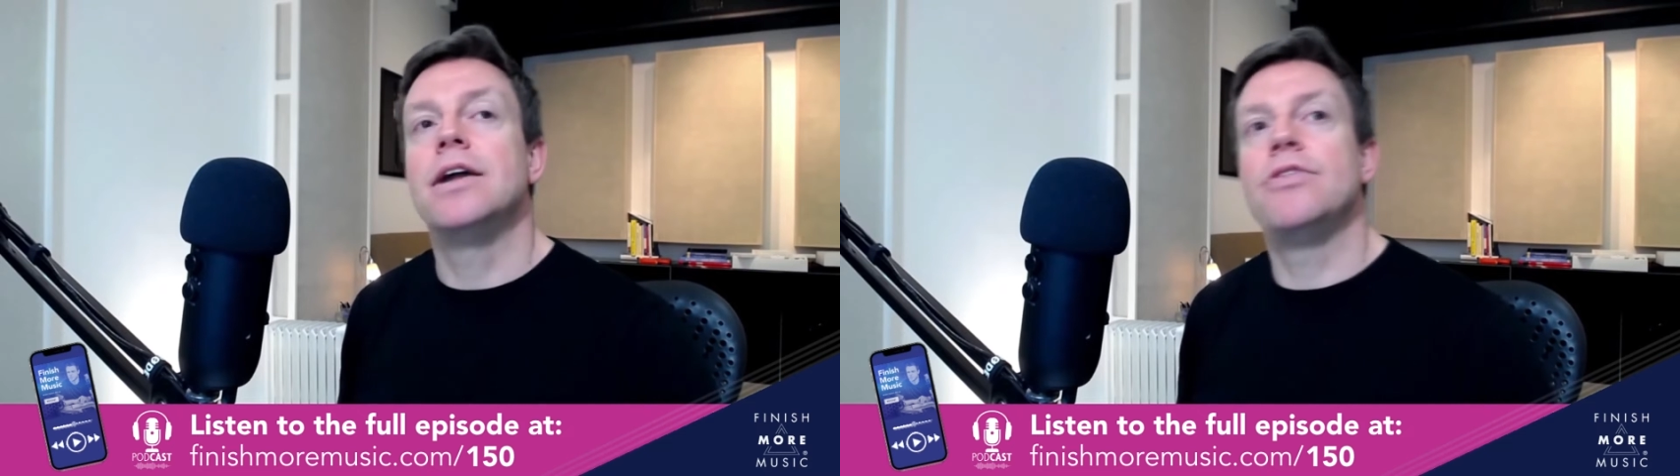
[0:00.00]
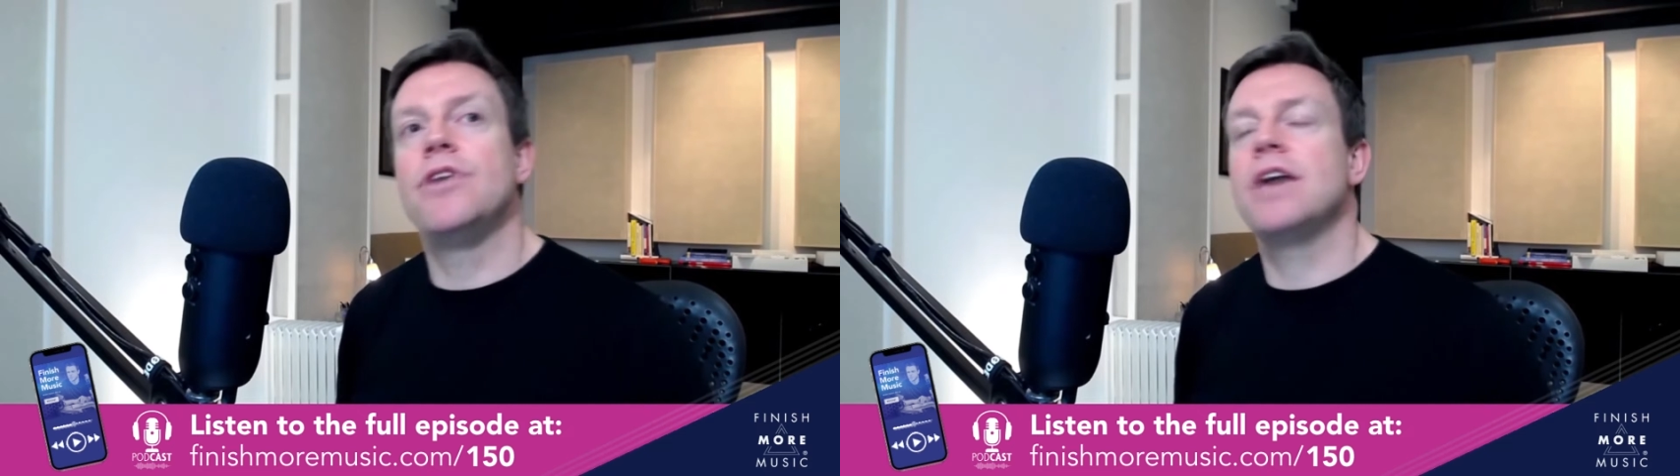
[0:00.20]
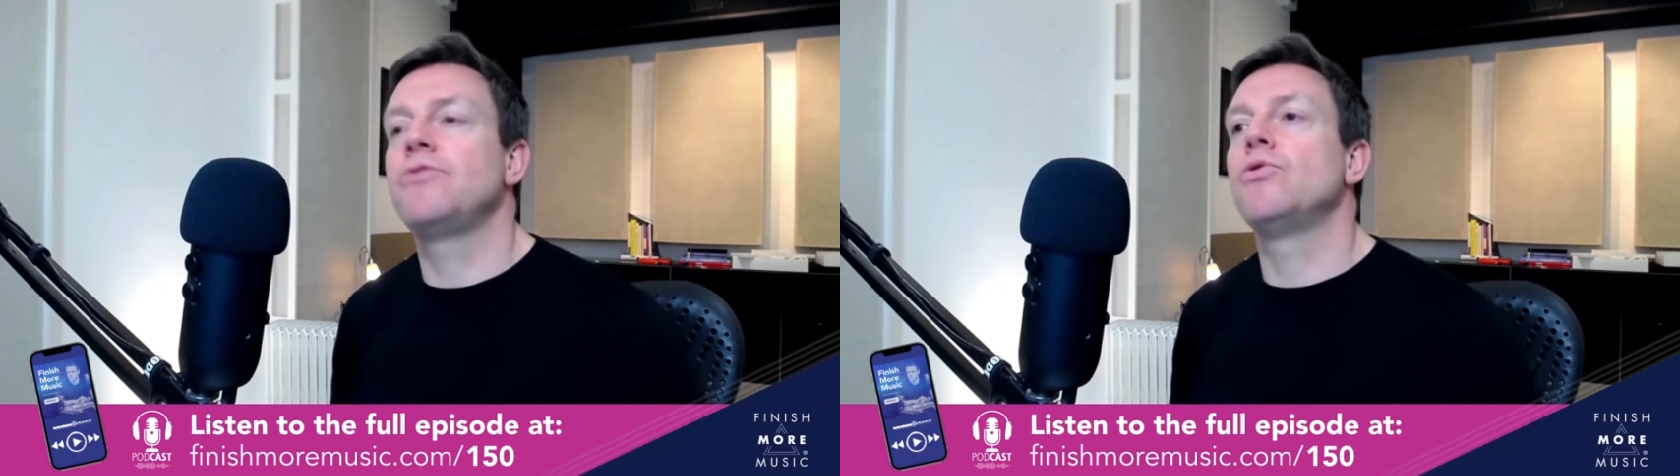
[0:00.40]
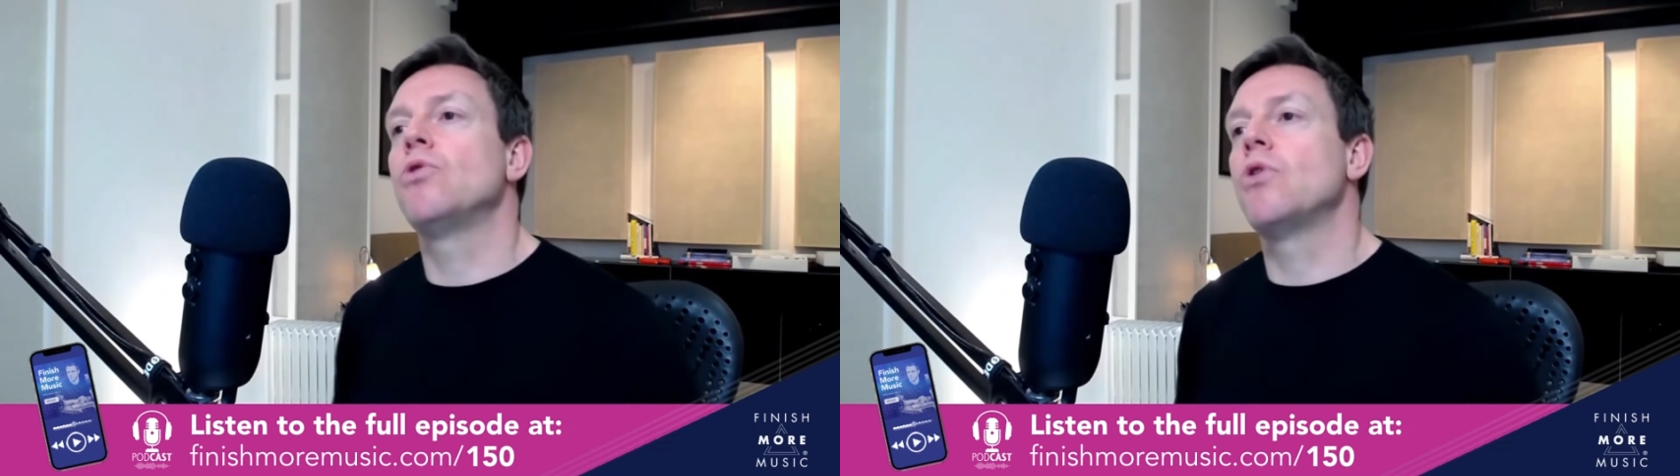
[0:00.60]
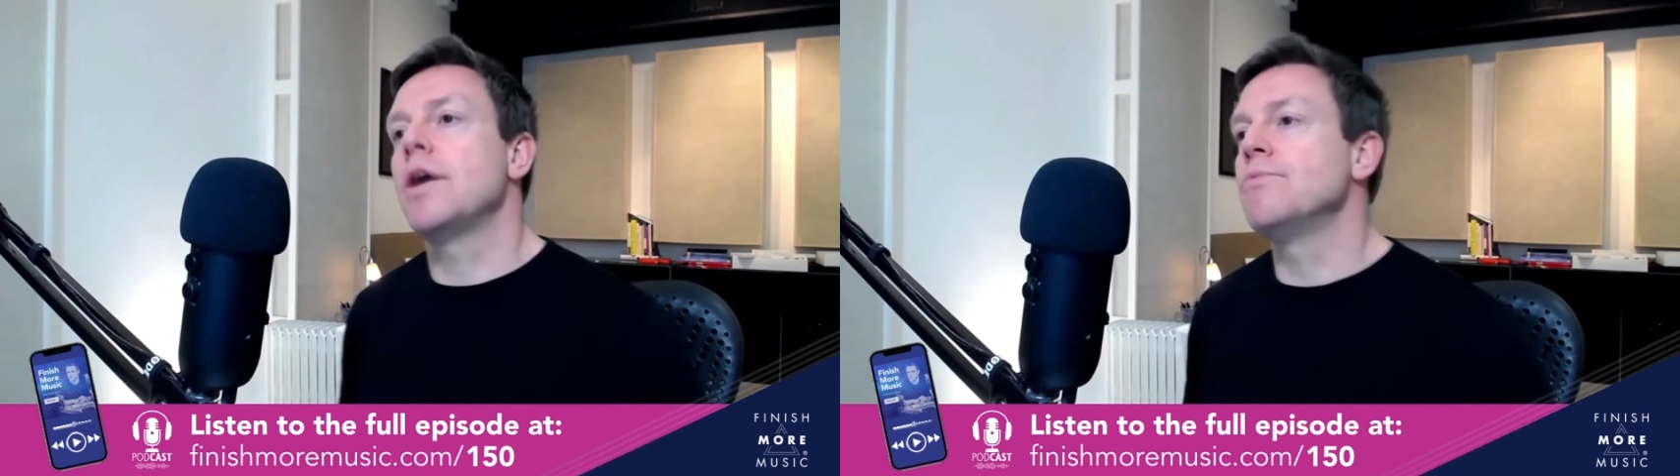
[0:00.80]

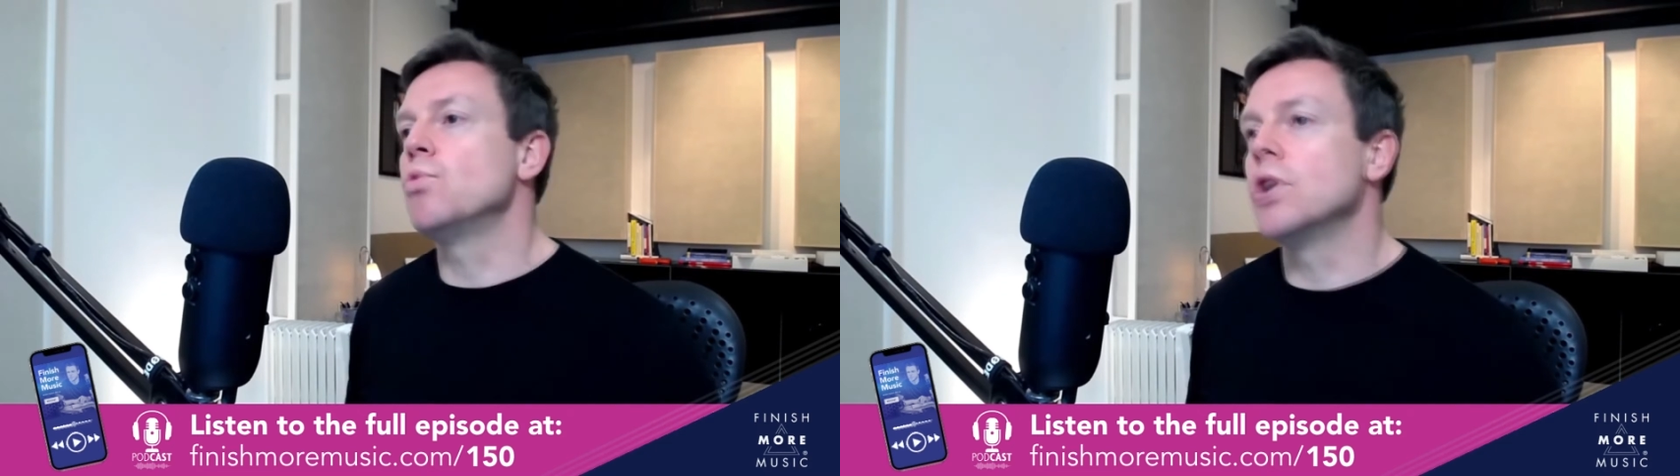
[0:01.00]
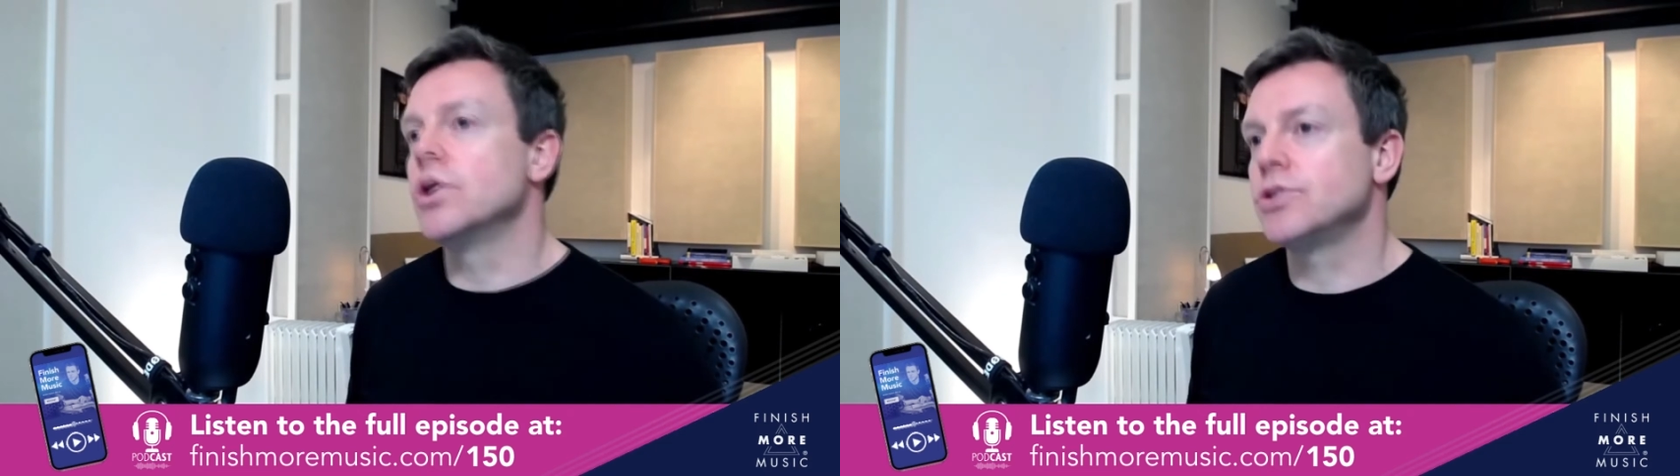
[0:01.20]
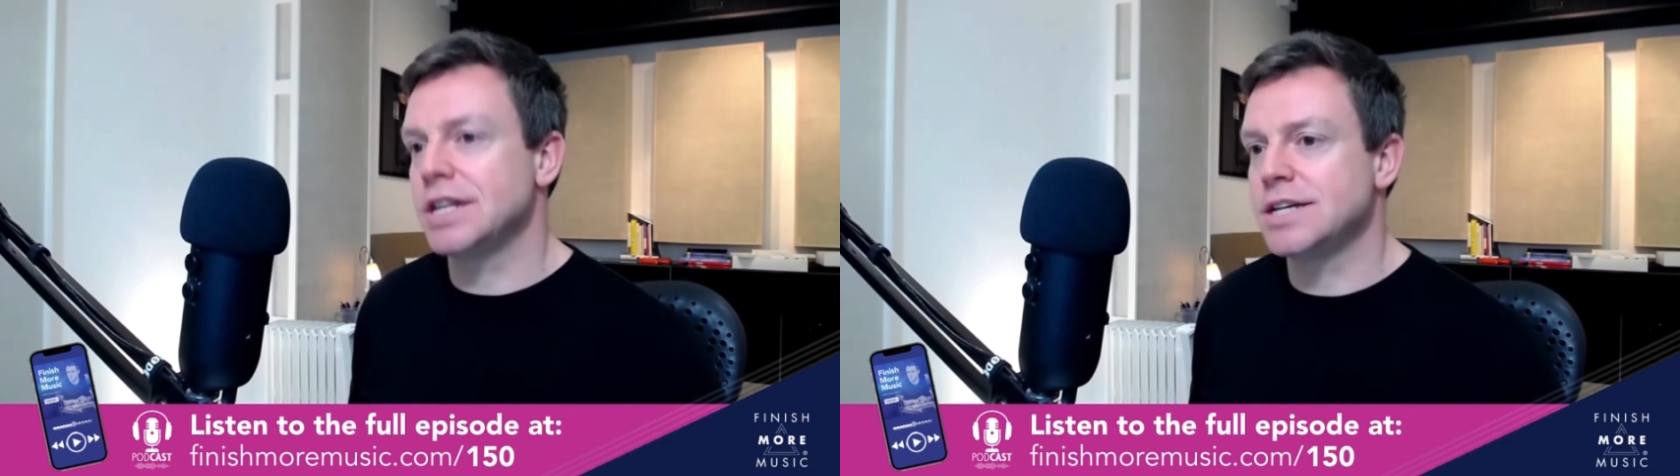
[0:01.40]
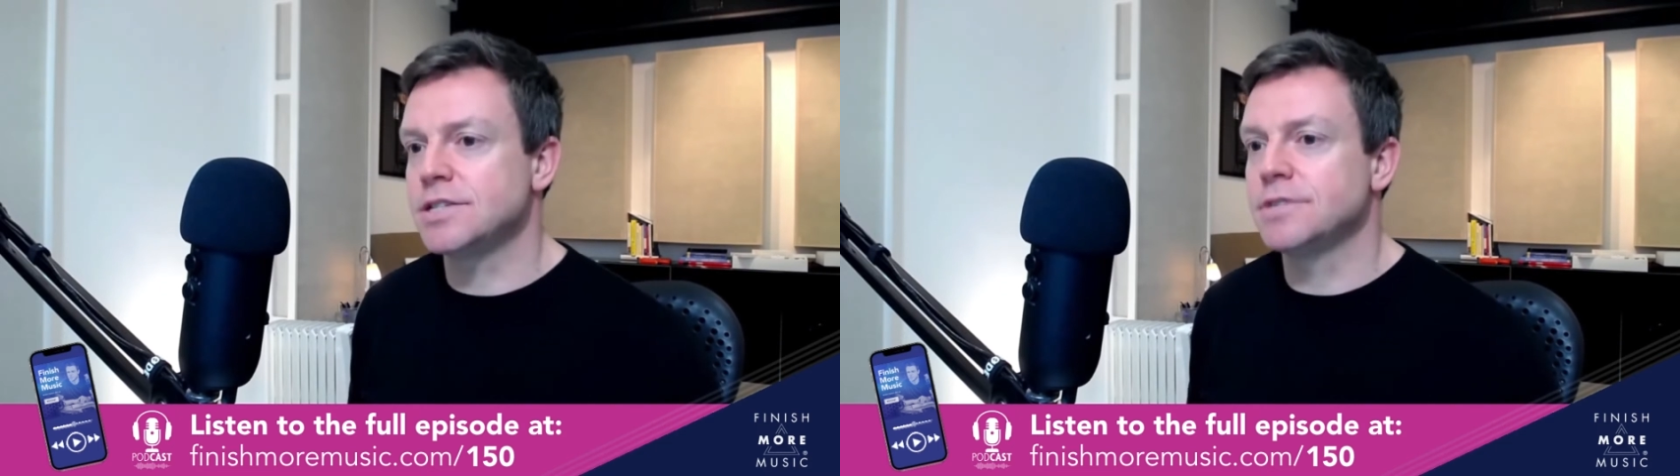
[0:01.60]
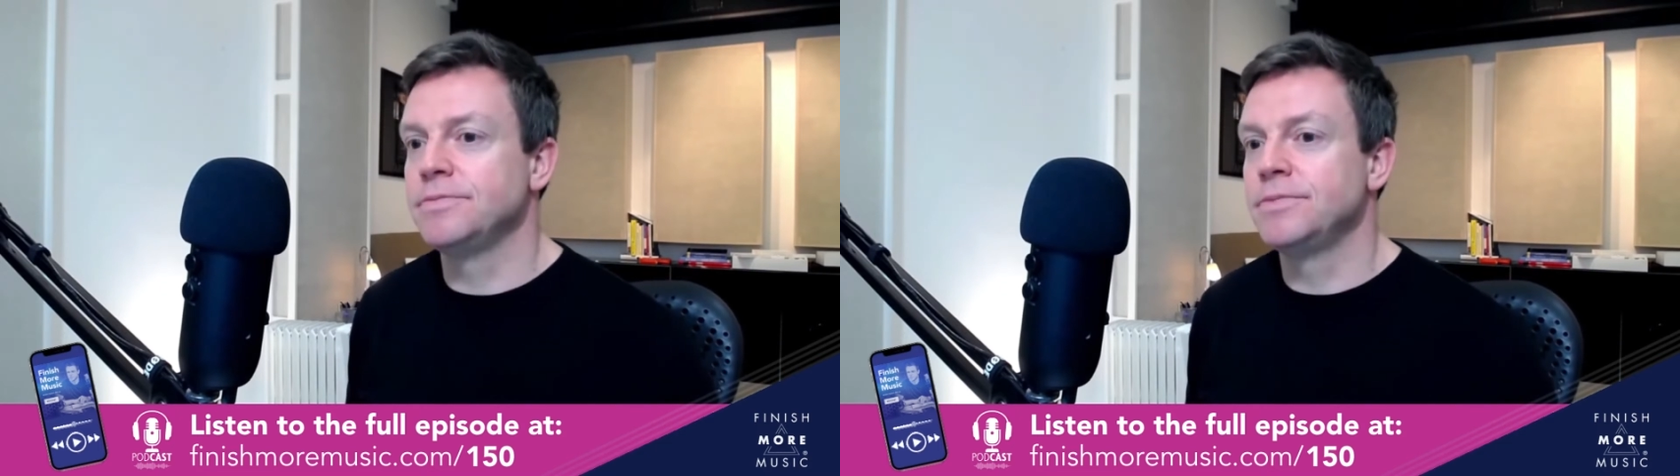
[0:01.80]
therefore I'm worthless.